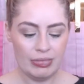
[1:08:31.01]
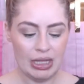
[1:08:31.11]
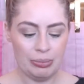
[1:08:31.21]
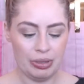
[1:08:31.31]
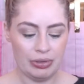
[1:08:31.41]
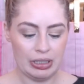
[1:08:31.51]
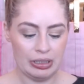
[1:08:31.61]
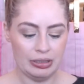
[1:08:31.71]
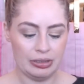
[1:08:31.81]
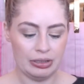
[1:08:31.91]
but what I
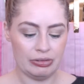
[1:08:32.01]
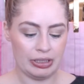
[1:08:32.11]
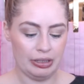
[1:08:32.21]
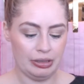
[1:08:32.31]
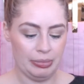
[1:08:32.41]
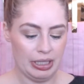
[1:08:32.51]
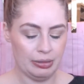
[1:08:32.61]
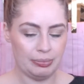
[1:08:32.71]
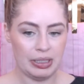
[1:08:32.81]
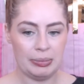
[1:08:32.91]
do know, I kind of made up
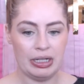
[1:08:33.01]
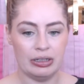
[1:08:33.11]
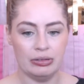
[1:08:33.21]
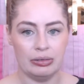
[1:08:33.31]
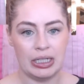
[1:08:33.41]
on my own.